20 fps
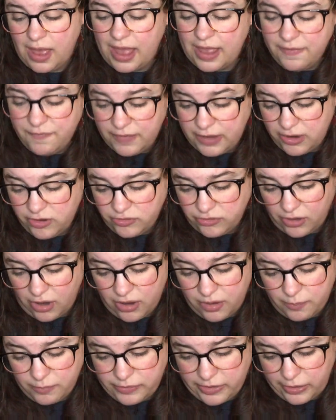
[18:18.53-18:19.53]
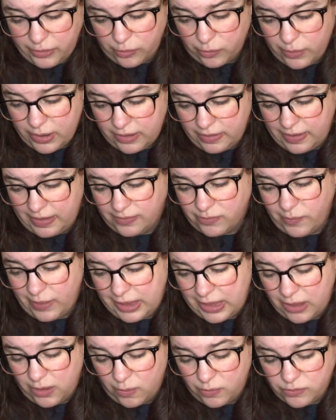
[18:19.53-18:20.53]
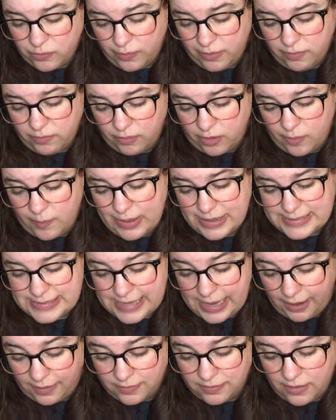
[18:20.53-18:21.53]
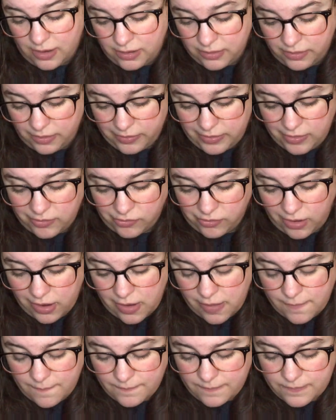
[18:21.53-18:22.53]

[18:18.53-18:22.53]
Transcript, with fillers: I finished dinner quickly so I can go to my room and text Aunt Alicia.